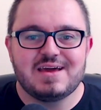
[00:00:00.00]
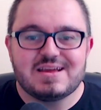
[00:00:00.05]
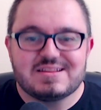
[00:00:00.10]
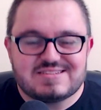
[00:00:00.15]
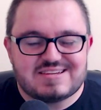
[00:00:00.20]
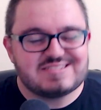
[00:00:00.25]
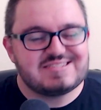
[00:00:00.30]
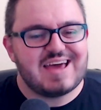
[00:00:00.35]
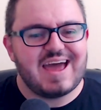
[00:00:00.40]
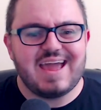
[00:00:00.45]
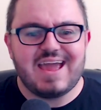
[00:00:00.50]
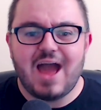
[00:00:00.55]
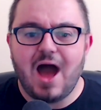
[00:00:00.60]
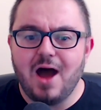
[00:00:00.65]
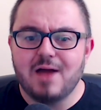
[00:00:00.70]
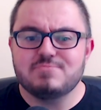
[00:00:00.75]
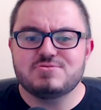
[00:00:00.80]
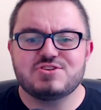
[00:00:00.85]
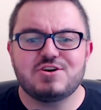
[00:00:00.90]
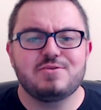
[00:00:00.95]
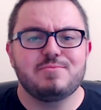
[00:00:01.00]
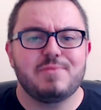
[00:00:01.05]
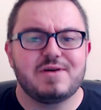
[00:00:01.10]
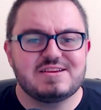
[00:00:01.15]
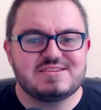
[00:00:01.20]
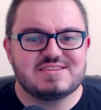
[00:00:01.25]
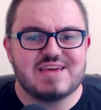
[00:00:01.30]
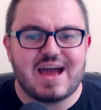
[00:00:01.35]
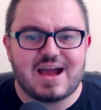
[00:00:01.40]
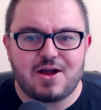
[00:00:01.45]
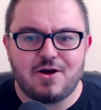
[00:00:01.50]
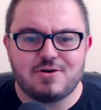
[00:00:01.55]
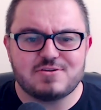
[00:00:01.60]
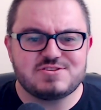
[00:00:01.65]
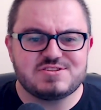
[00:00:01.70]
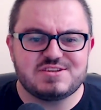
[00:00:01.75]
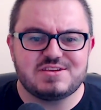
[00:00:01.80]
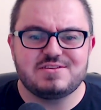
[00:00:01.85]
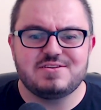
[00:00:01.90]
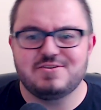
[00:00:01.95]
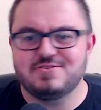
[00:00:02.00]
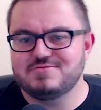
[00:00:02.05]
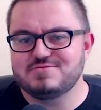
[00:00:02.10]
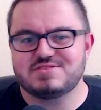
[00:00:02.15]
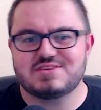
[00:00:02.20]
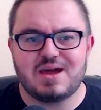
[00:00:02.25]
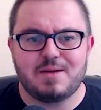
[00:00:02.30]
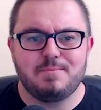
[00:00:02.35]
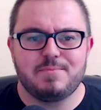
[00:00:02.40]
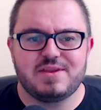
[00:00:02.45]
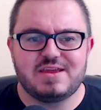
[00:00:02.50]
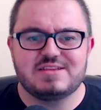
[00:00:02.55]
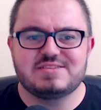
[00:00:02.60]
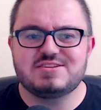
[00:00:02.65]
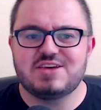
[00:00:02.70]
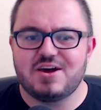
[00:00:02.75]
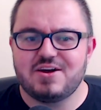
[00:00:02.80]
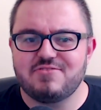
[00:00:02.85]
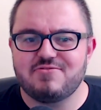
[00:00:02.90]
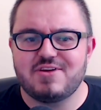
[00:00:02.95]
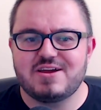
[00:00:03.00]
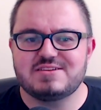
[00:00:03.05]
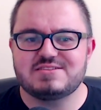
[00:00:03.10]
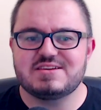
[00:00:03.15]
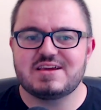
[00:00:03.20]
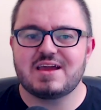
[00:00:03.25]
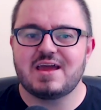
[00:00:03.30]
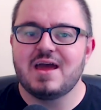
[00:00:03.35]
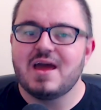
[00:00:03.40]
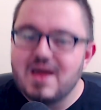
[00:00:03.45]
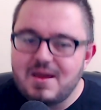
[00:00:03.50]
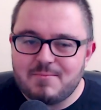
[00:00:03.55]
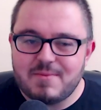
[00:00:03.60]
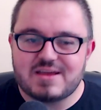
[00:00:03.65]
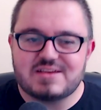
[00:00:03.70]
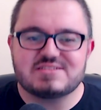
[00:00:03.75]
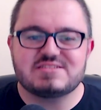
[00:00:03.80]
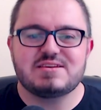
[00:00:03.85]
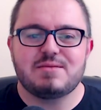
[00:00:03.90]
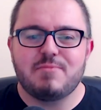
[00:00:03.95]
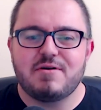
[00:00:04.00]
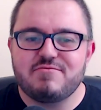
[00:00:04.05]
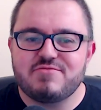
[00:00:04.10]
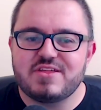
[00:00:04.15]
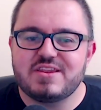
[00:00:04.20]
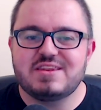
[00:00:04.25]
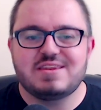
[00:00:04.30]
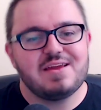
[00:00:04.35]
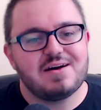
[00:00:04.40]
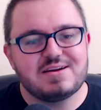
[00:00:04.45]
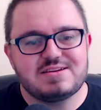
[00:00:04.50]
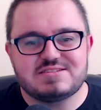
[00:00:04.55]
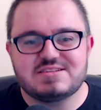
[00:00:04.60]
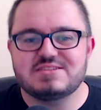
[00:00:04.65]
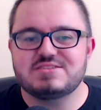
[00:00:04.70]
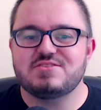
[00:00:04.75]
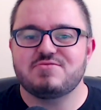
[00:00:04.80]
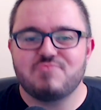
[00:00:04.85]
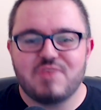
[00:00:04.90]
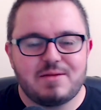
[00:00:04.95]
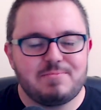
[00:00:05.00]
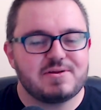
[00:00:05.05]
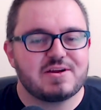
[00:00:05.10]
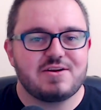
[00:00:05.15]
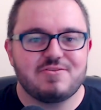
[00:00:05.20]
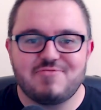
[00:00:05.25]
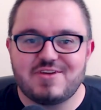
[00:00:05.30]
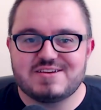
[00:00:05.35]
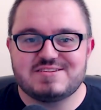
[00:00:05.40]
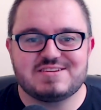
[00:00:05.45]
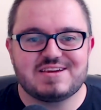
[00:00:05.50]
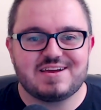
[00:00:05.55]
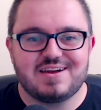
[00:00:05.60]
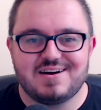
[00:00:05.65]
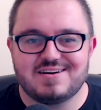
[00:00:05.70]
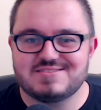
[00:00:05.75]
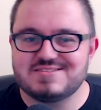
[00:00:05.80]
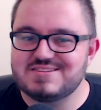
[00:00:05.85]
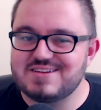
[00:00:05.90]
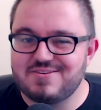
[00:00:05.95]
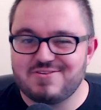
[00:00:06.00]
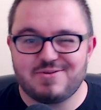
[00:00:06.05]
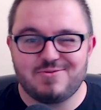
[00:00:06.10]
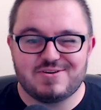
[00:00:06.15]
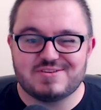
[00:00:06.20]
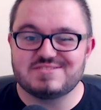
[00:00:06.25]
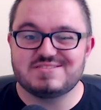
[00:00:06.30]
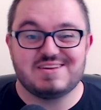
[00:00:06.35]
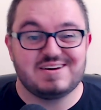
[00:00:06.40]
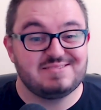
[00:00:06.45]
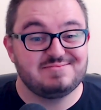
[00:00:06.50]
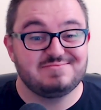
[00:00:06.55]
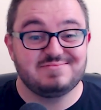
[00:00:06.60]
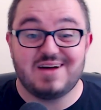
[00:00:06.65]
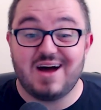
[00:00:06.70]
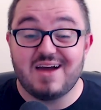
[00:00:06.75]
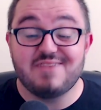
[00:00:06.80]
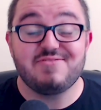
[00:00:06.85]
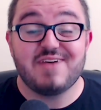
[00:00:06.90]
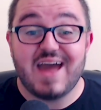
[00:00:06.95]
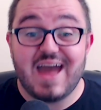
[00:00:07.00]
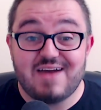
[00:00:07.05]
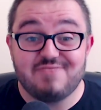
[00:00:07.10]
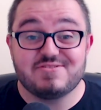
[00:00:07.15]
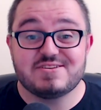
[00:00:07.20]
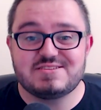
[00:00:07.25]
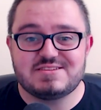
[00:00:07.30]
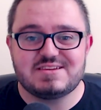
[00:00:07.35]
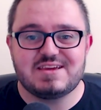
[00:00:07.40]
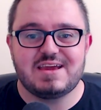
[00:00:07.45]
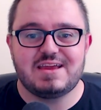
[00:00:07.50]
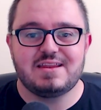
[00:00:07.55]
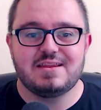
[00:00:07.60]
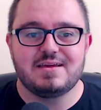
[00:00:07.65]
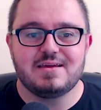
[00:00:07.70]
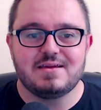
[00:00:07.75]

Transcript: Today I'm joined by Zach Hodgson, whose company Turn Racing makes some of the nicest replica racing car steering wheels that I've ever seen.